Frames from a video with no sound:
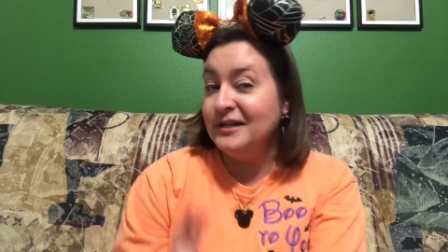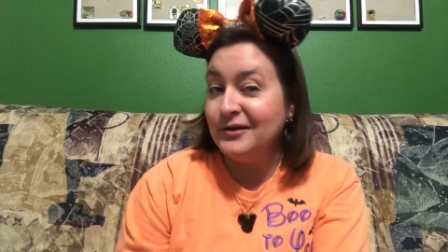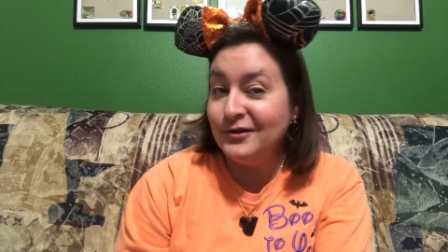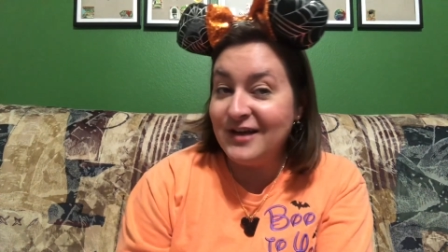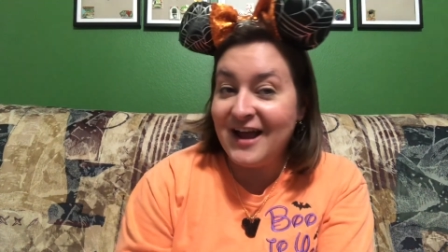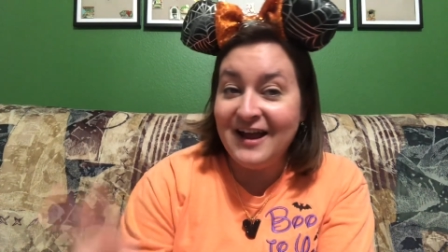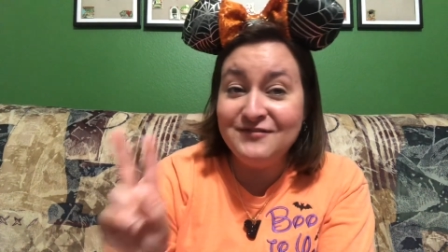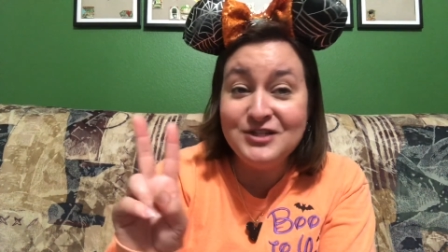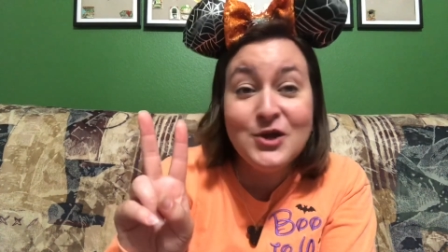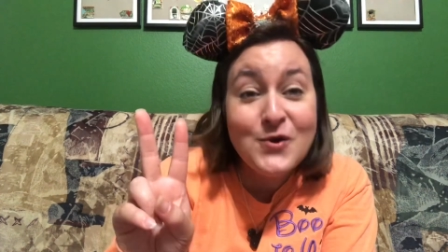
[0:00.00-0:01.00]
a little. I
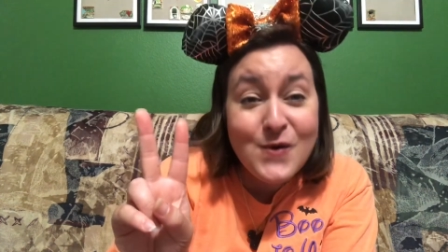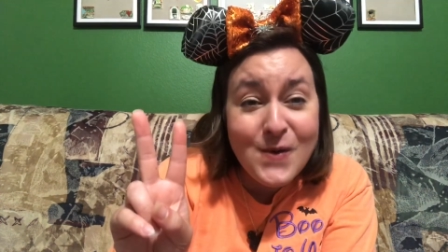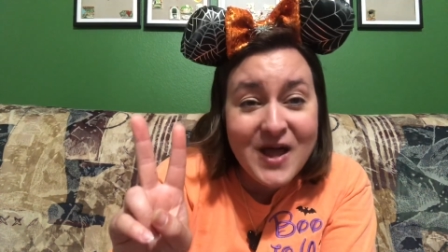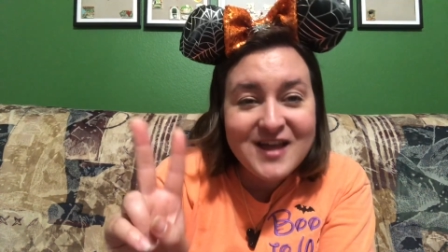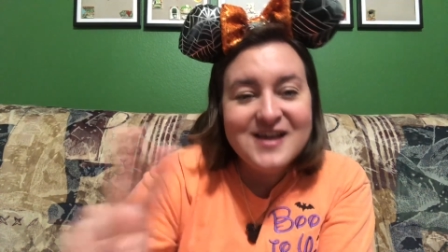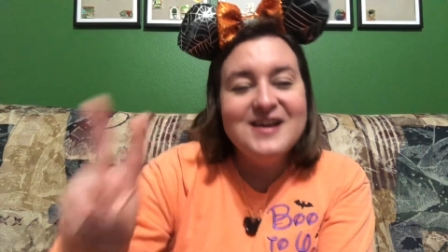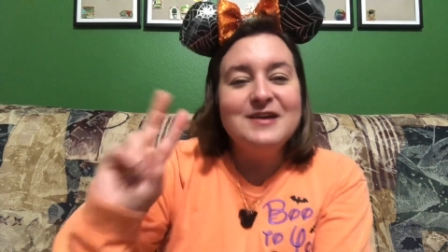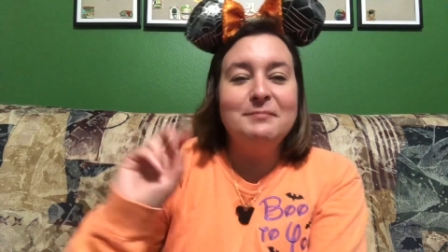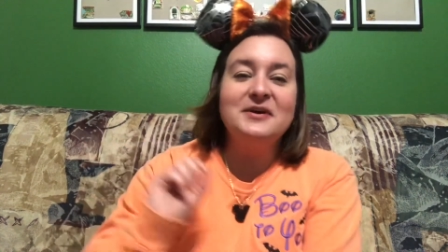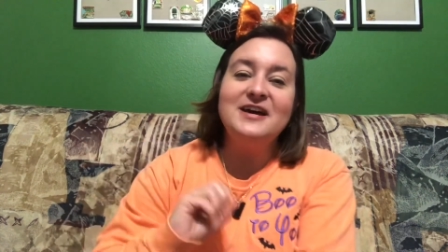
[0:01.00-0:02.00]
have two,
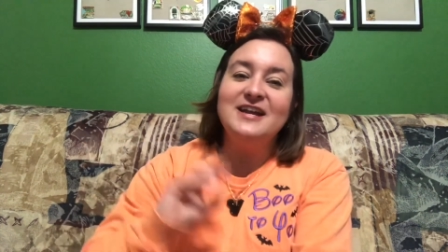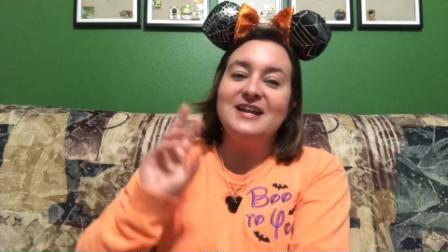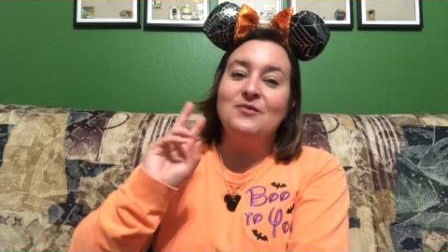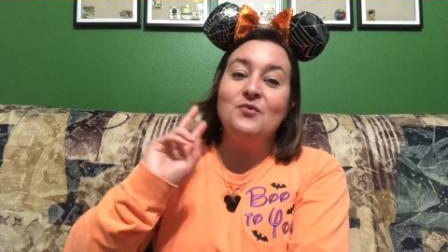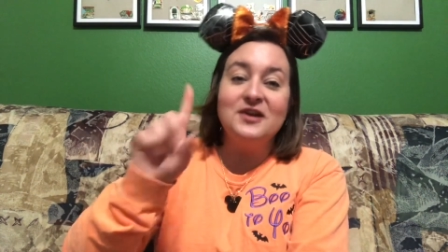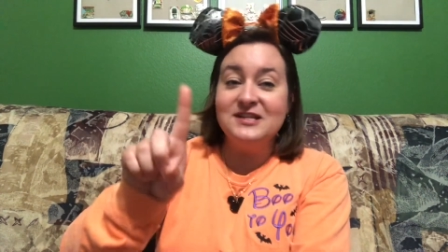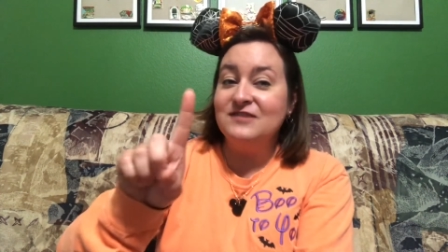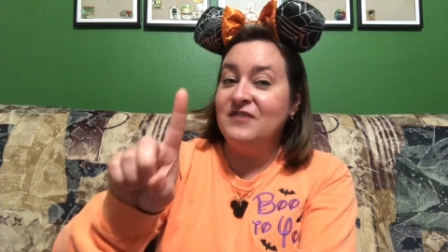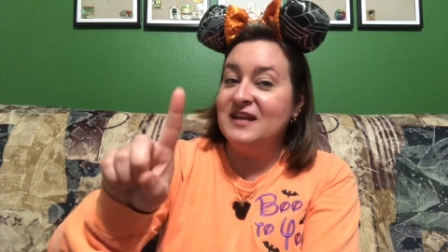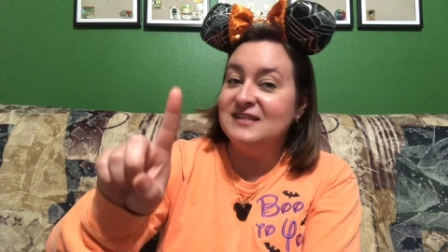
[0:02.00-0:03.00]
but one is a
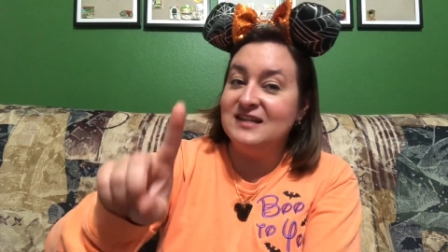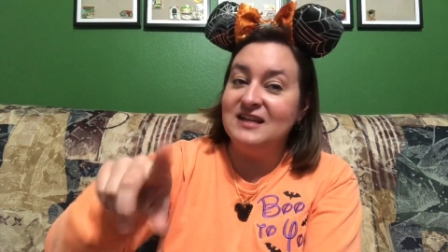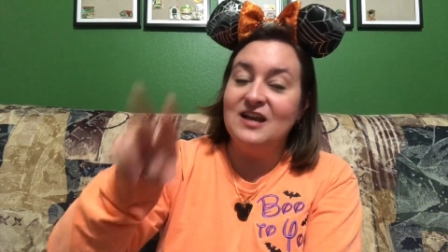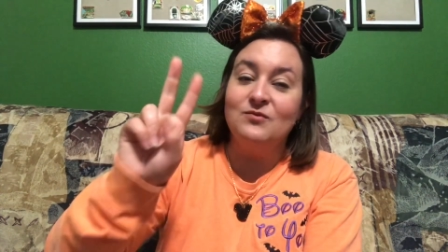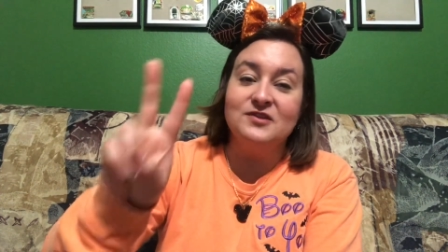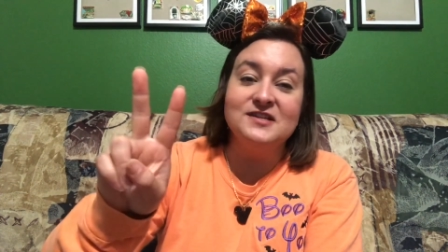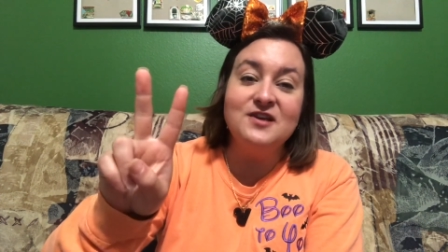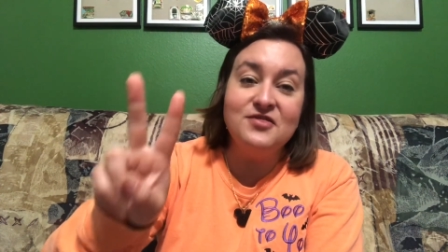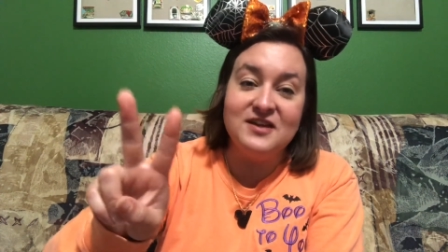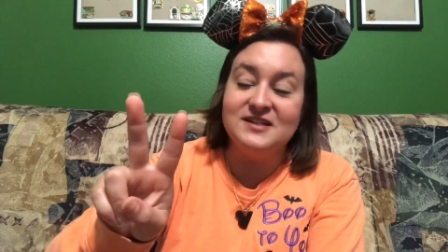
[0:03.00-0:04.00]
fantasy and one is
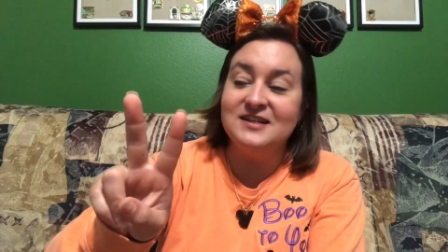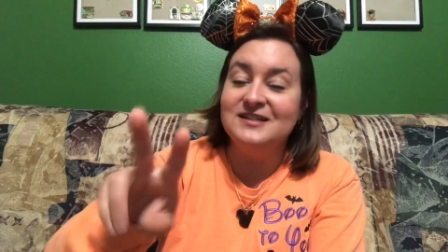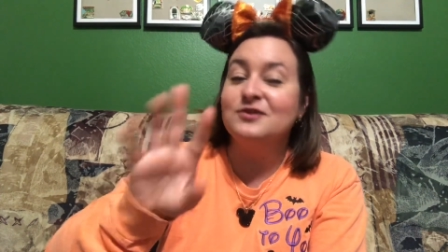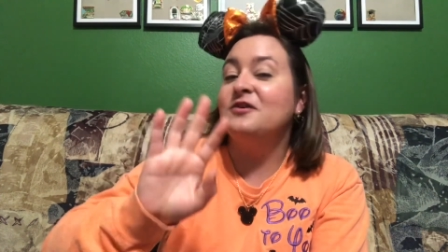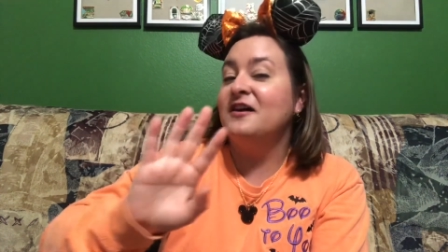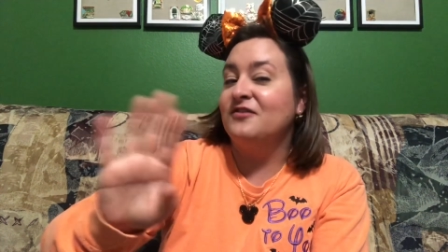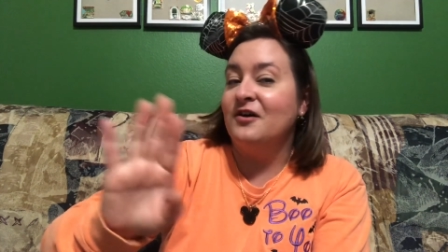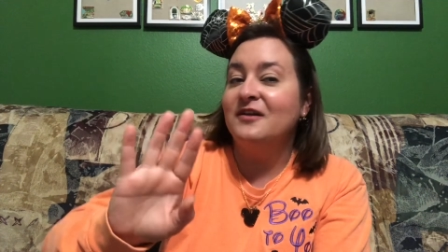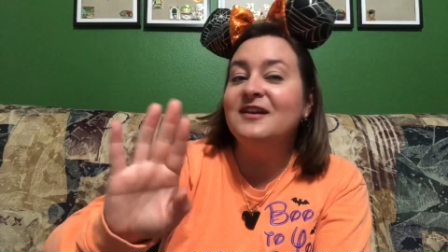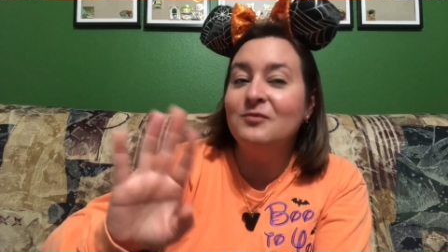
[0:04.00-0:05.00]
authentic, so I
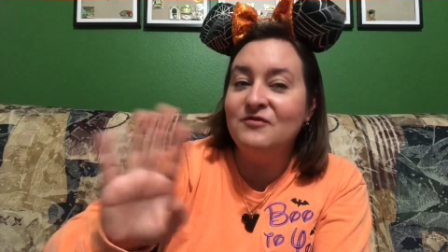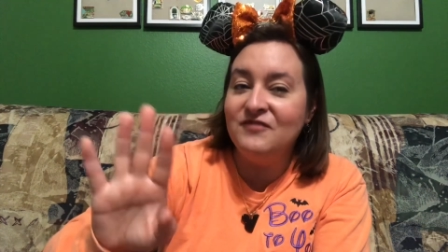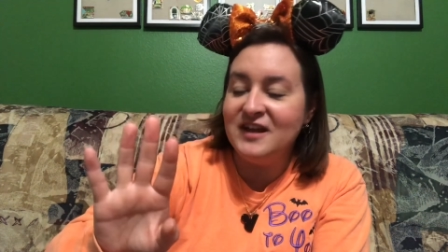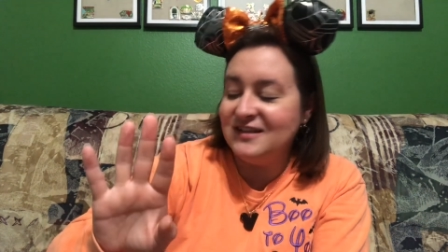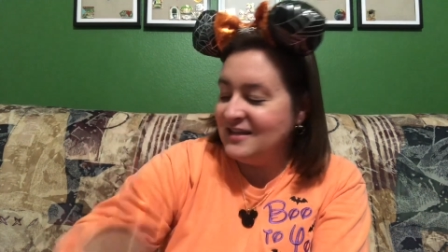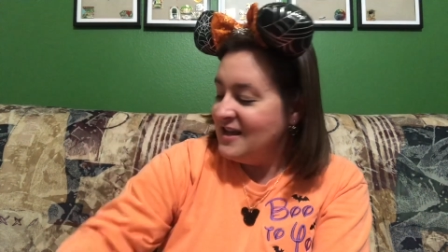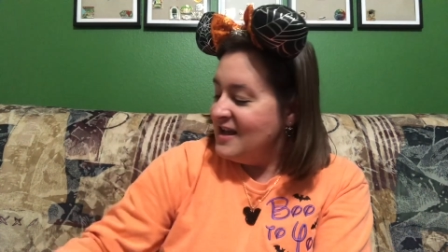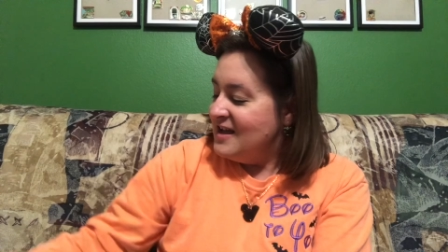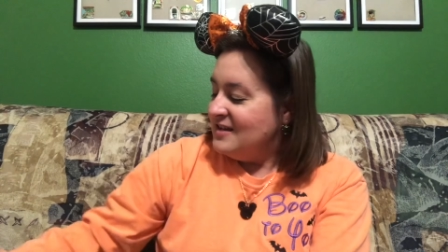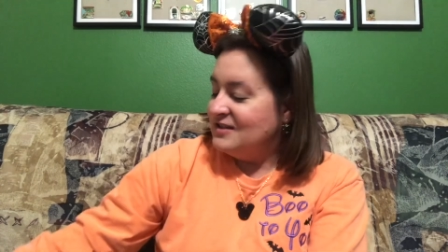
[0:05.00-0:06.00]
thought it would fit.
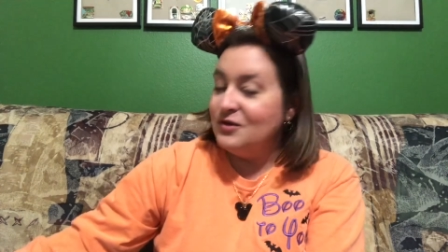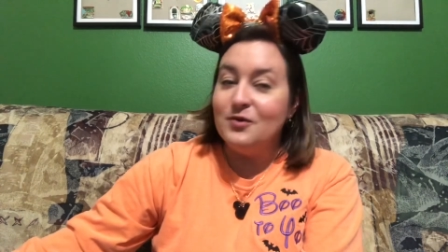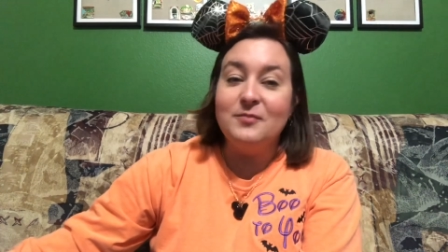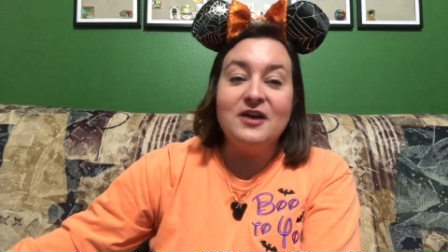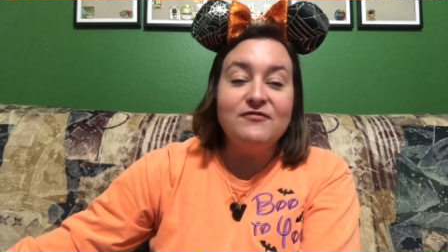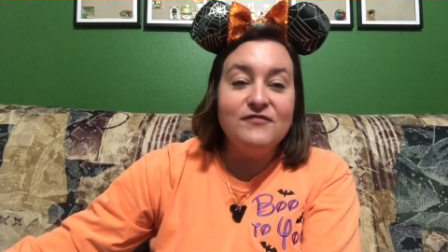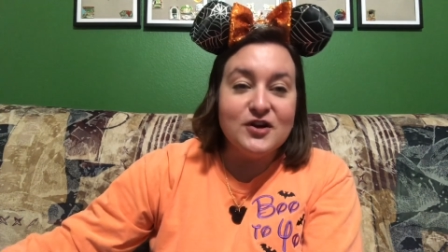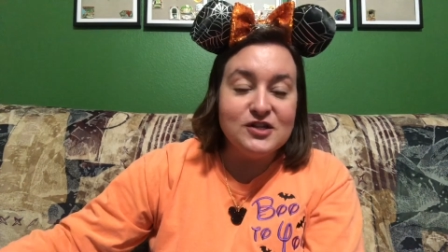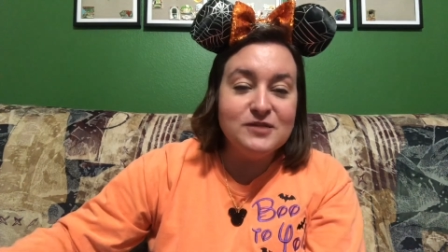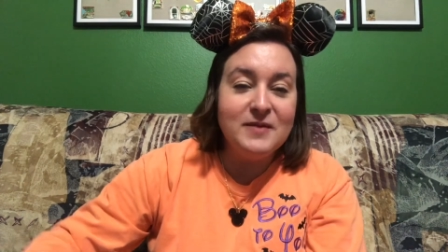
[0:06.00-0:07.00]
So my
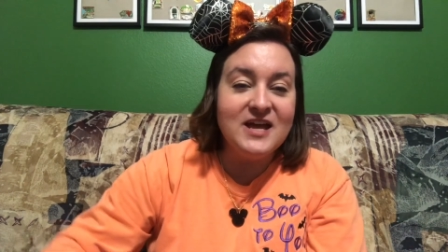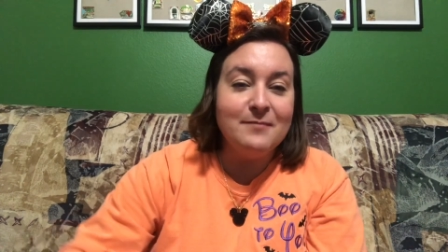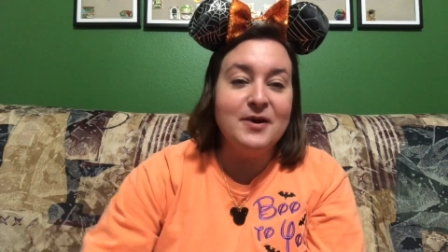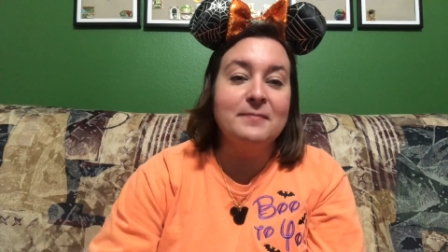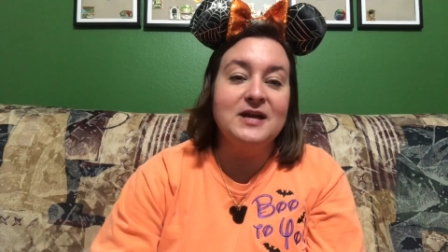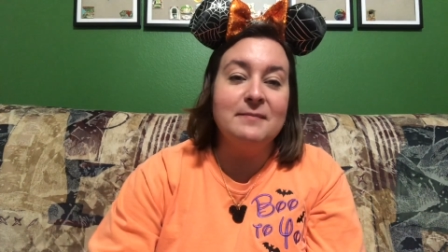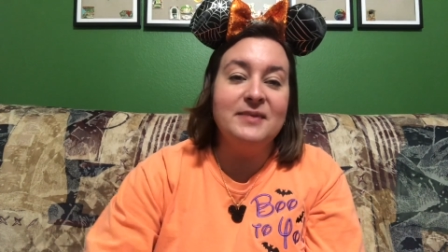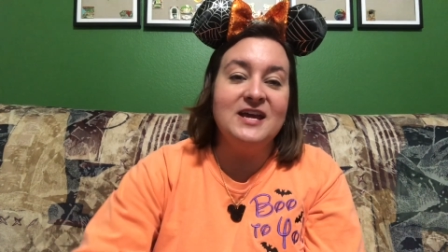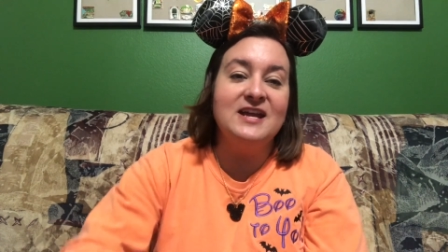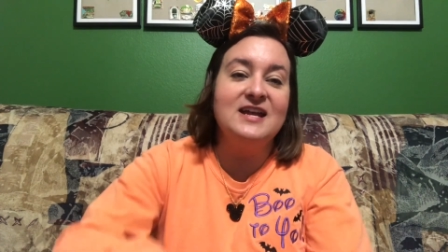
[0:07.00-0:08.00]
first pumpkin
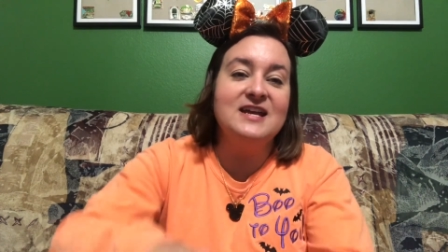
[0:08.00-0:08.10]
pin